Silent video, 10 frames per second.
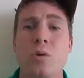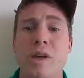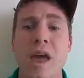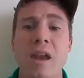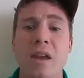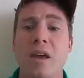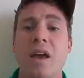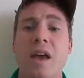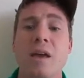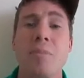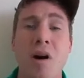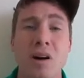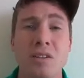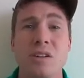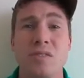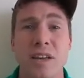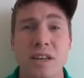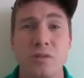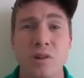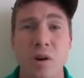get a positive
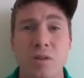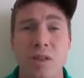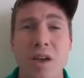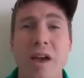test result,